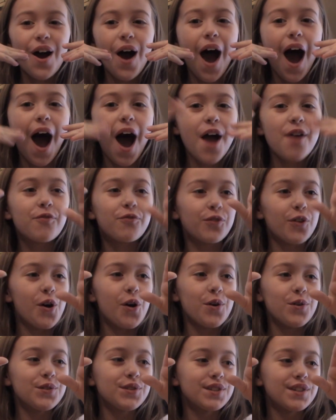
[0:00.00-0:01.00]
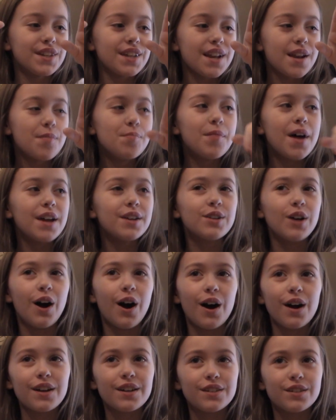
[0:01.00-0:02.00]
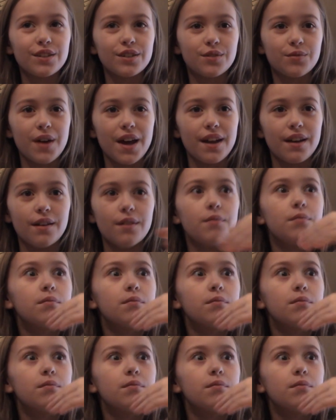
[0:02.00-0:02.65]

I froze. My dog just went.